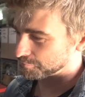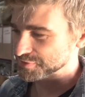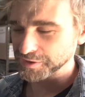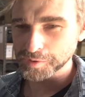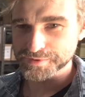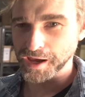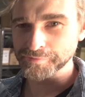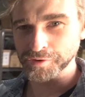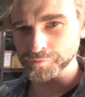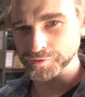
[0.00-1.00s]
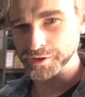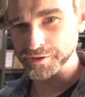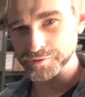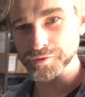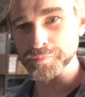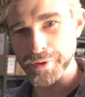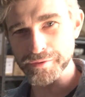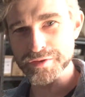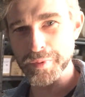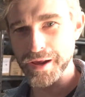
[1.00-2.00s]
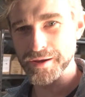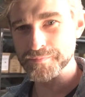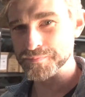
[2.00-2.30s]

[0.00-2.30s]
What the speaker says: obviously helps to have a really good pedal spanner.